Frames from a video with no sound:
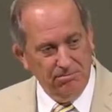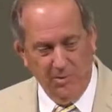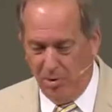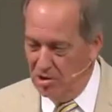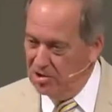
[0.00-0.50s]

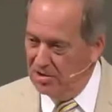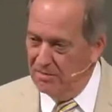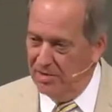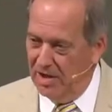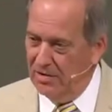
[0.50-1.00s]
Persian
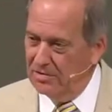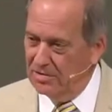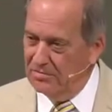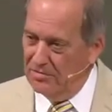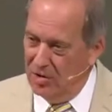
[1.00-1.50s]
Empire
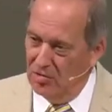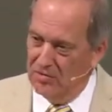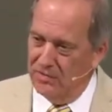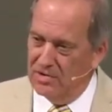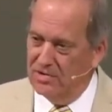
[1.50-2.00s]
was
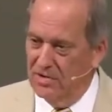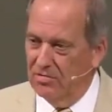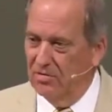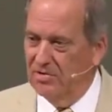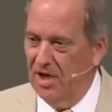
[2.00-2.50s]
known for its
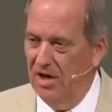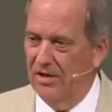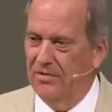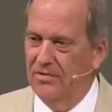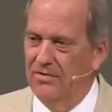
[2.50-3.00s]
general
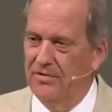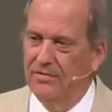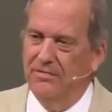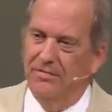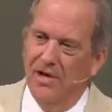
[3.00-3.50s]
tolerance
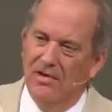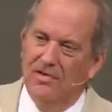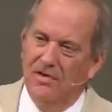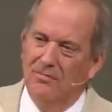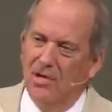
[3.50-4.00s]
of
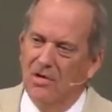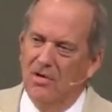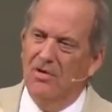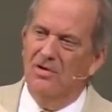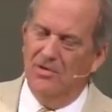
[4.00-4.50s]
ethnic
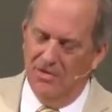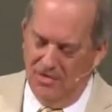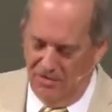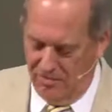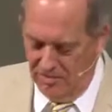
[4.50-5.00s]

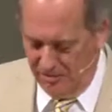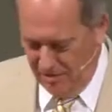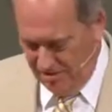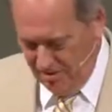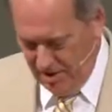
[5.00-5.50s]
minorities, and
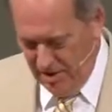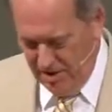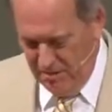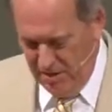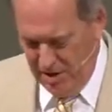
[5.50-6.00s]
so
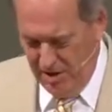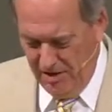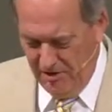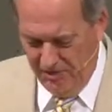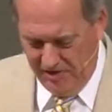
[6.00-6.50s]

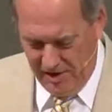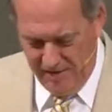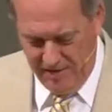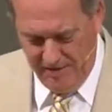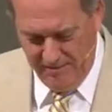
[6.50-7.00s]
many
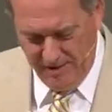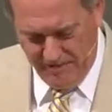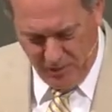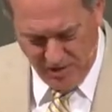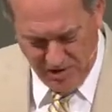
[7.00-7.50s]
stayed.
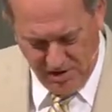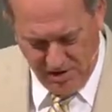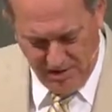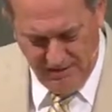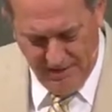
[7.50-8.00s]

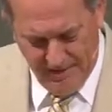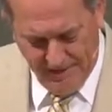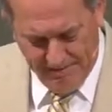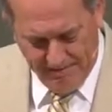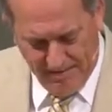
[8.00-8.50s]
Unfortunately,
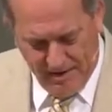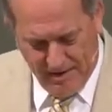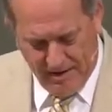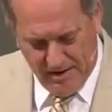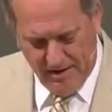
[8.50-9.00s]

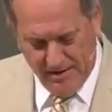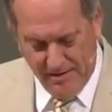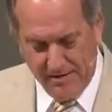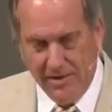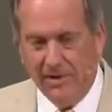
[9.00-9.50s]

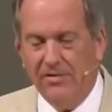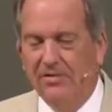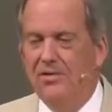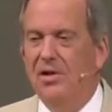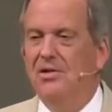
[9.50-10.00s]
things
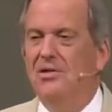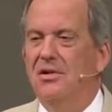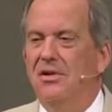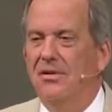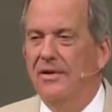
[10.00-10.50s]
can change in
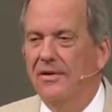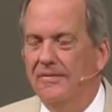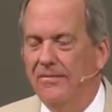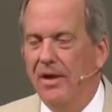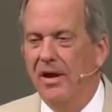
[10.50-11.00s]
a hurry,
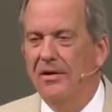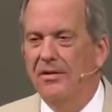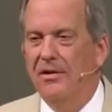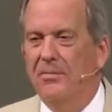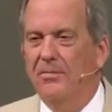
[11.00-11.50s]
and
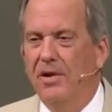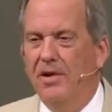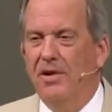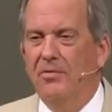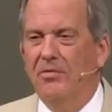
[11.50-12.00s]
the
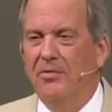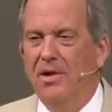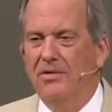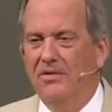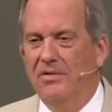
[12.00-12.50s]
empire was
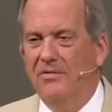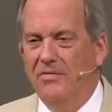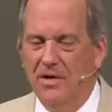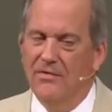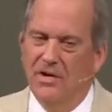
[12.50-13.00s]
about to turn
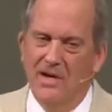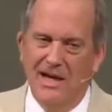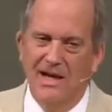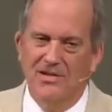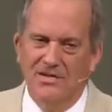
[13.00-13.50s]
very, very
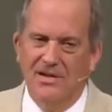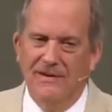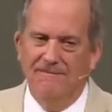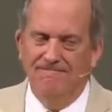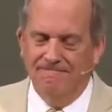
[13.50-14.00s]

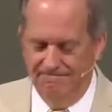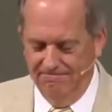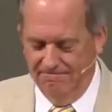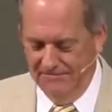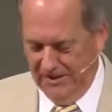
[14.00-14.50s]
nasty.
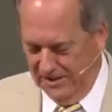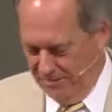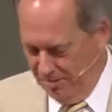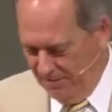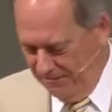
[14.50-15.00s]
Let's
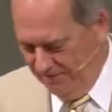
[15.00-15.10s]
pray.